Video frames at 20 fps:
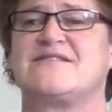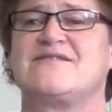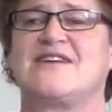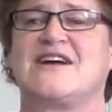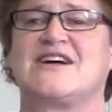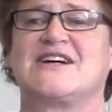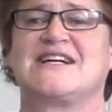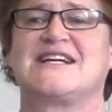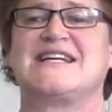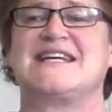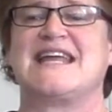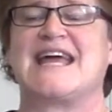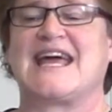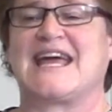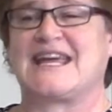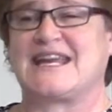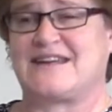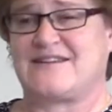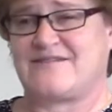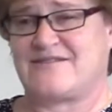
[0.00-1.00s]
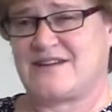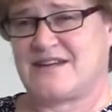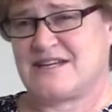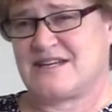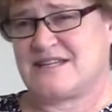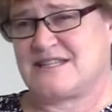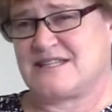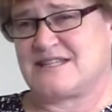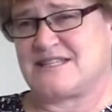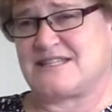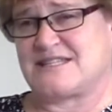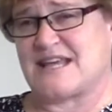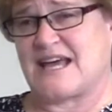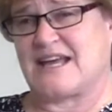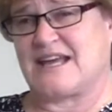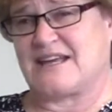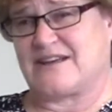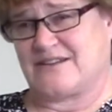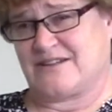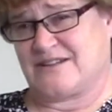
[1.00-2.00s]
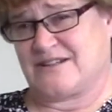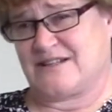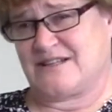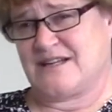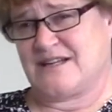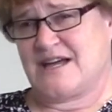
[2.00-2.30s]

very negative cycle.